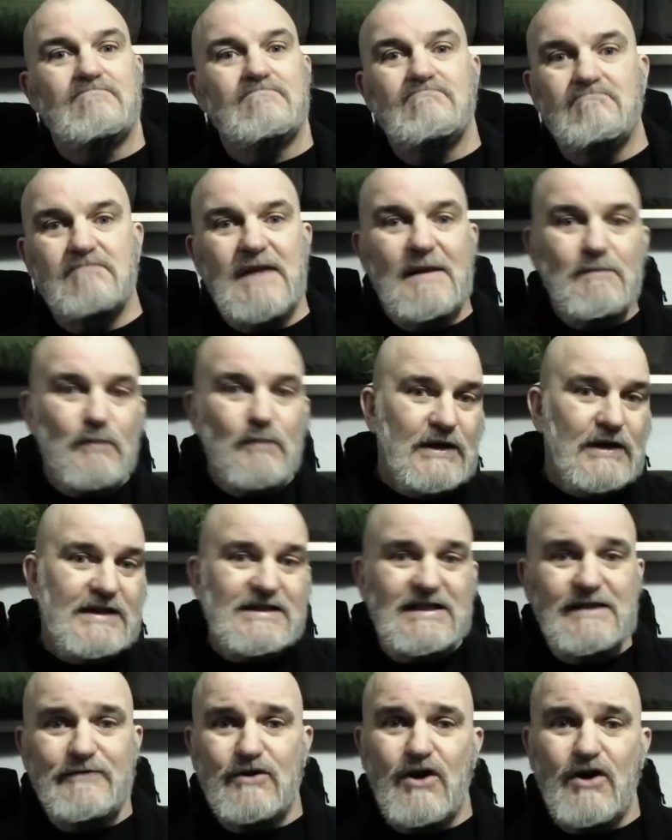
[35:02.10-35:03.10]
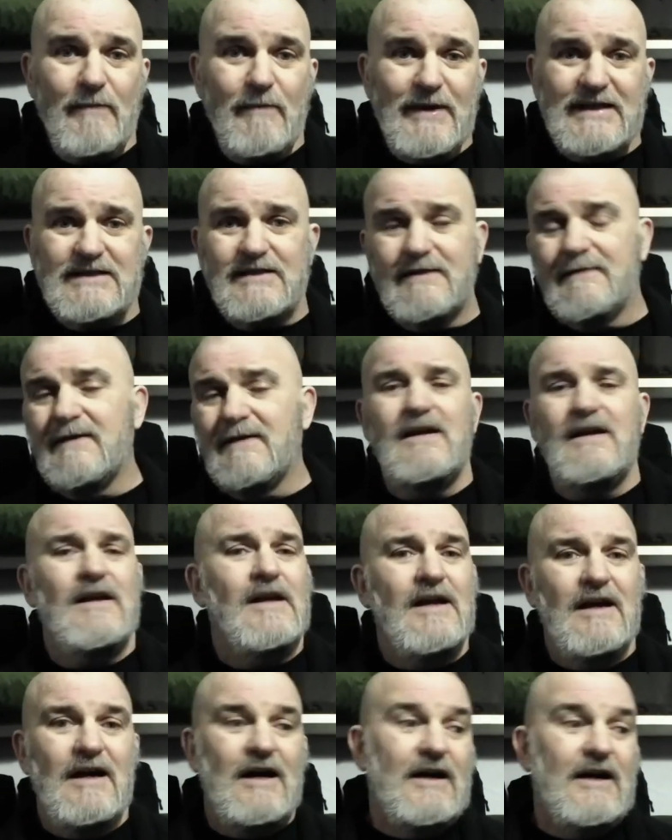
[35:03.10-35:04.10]
then please leave a comment,
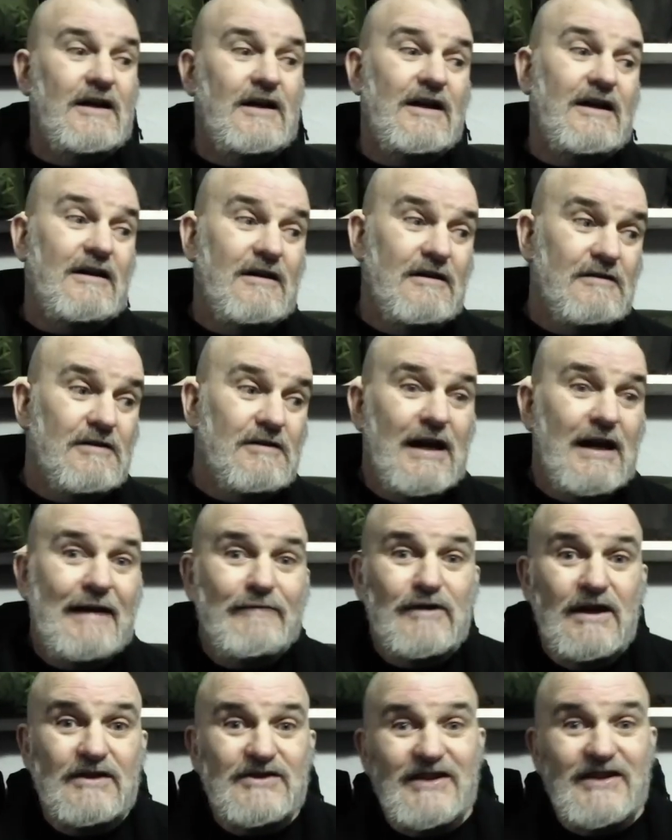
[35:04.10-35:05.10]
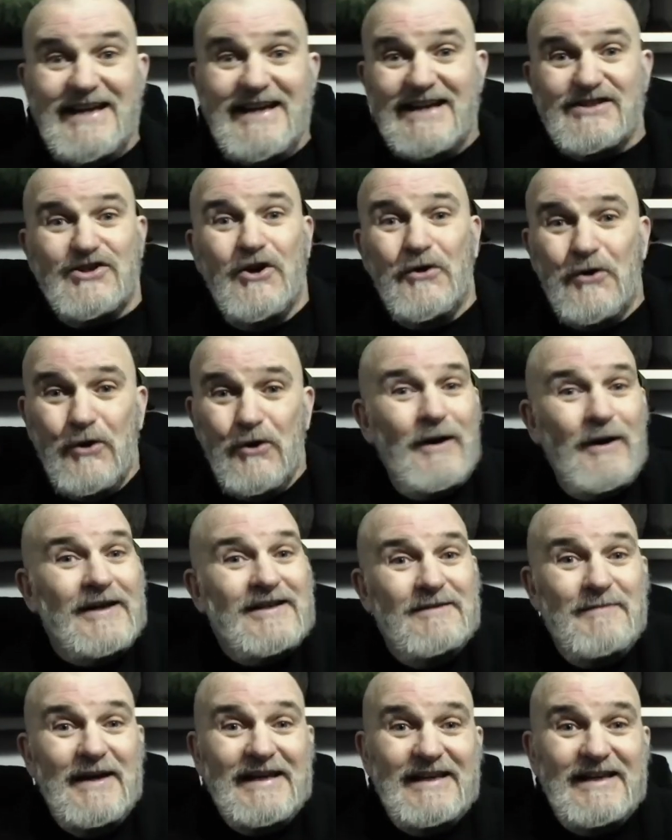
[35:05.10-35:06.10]
and I'll say yes or no, I can
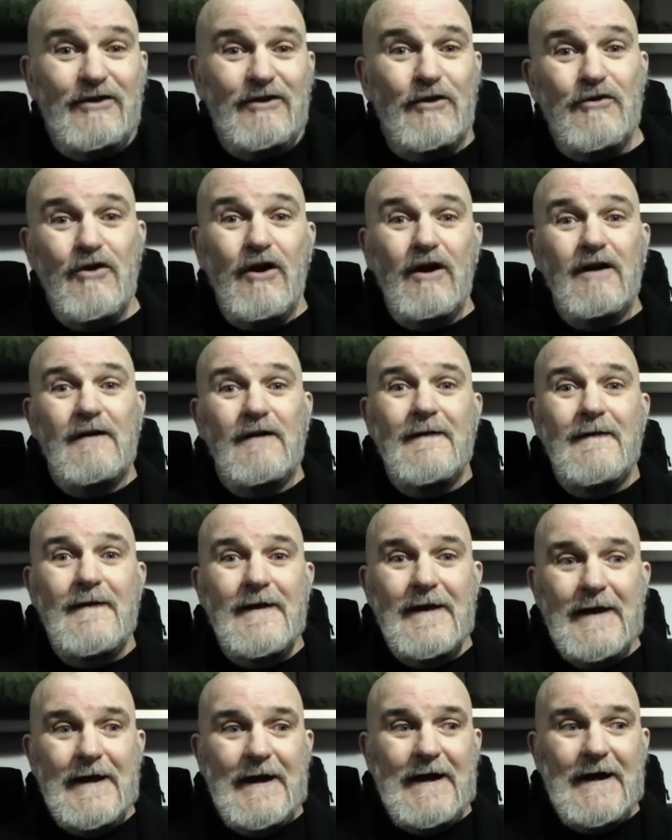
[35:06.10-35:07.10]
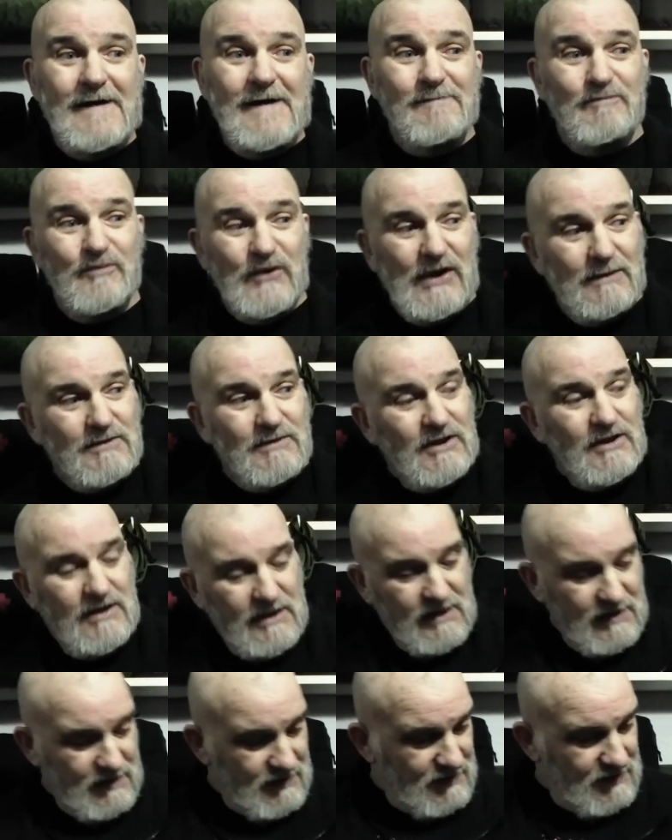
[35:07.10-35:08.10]
make it or not. I'm going to
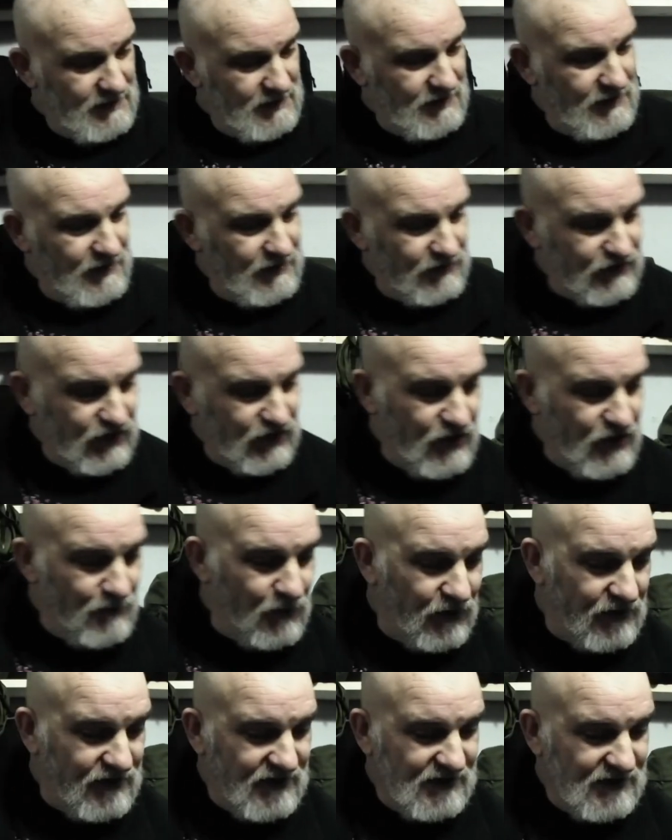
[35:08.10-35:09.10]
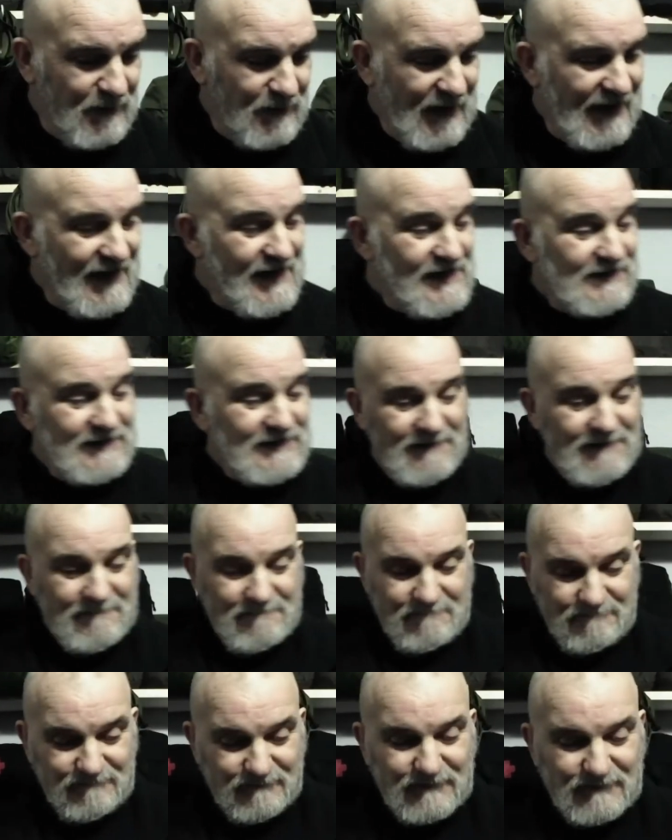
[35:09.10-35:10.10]
turn one of these bars
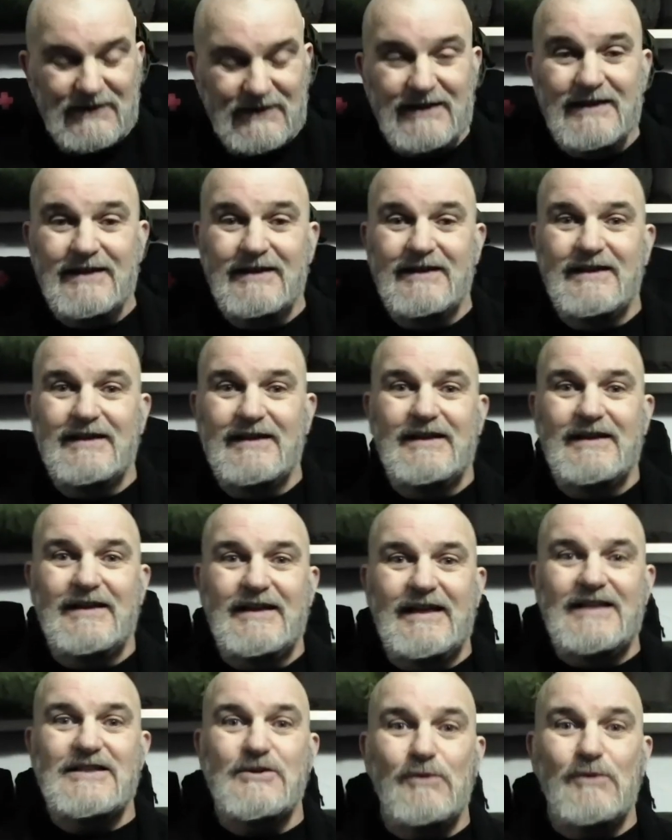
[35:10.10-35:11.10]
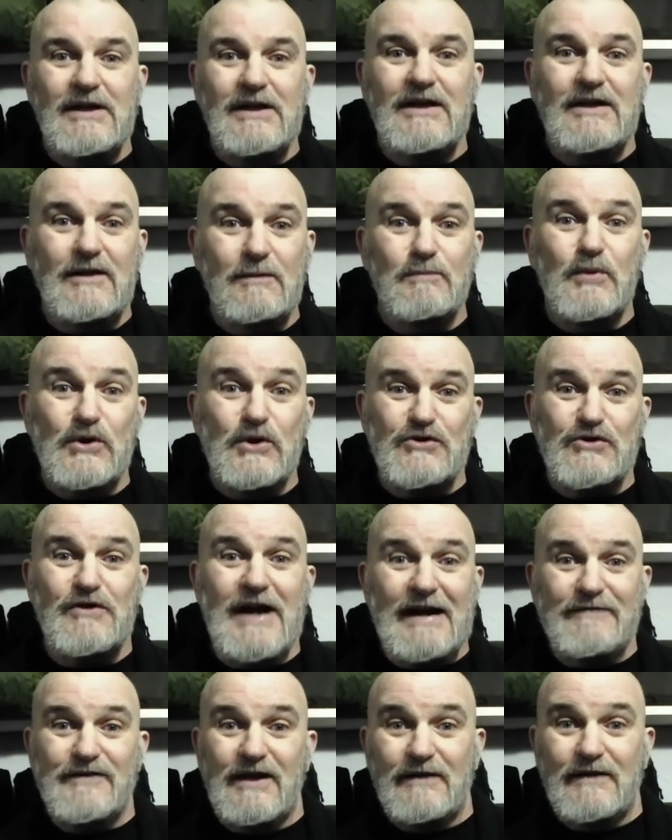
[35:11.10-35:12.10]
into a little
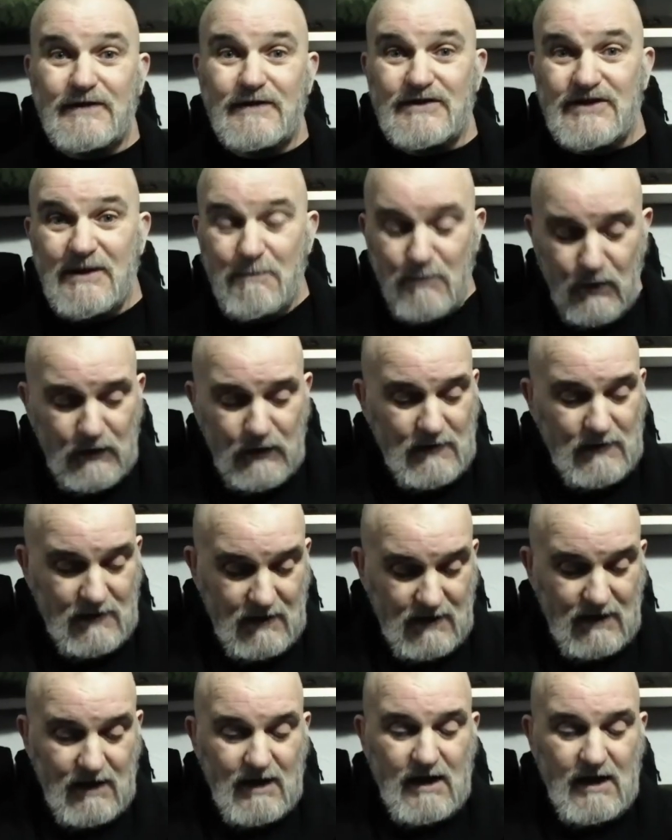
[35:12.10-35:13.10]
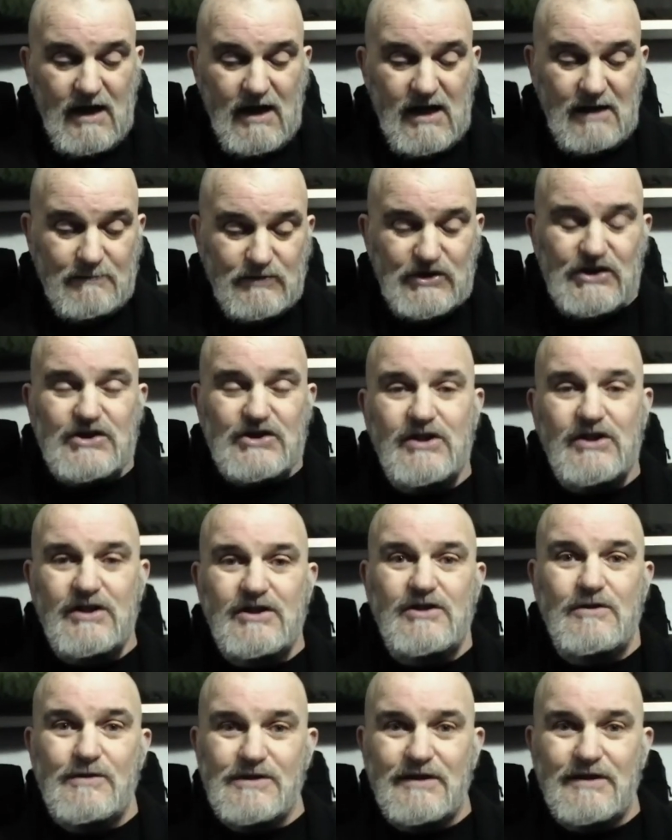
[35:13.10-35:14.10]
bushcraft knife at some point, and I'm just going to
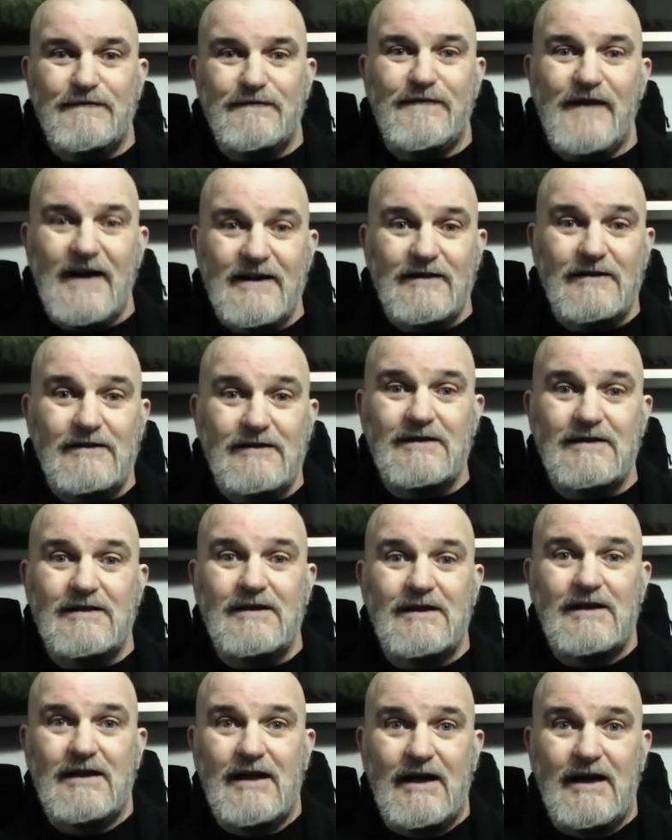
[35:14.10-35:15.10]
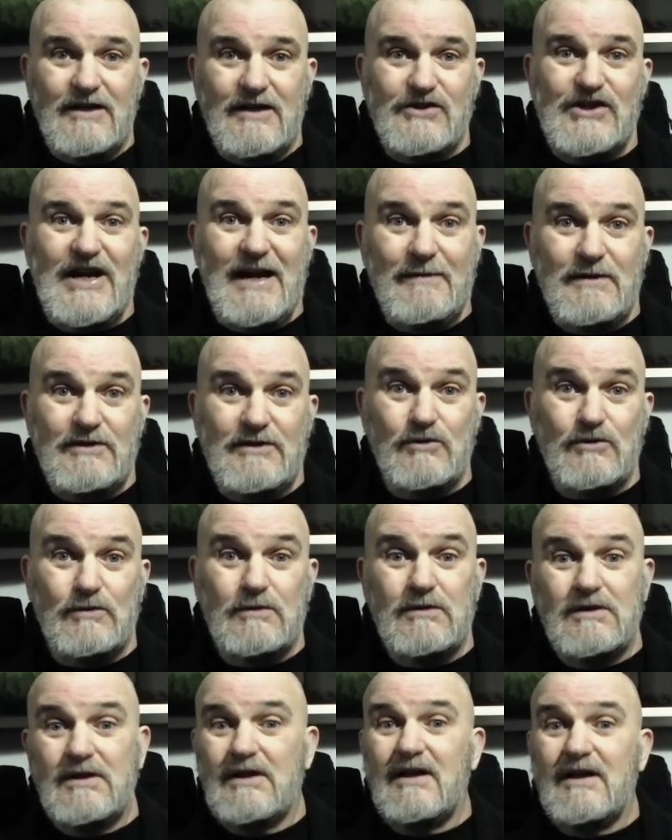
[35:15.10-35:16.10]
use a file and a sharpening tool,
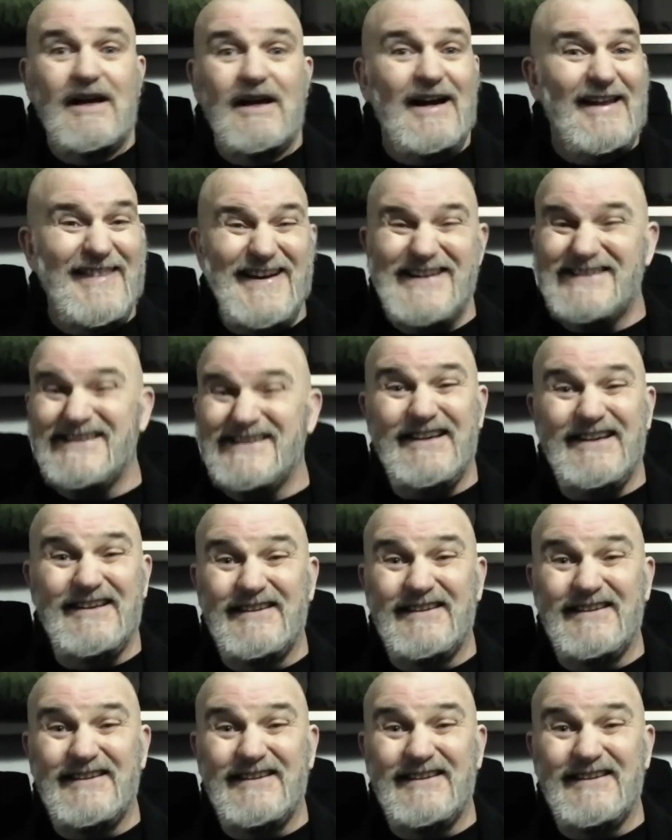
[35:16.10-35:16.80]
and that's it.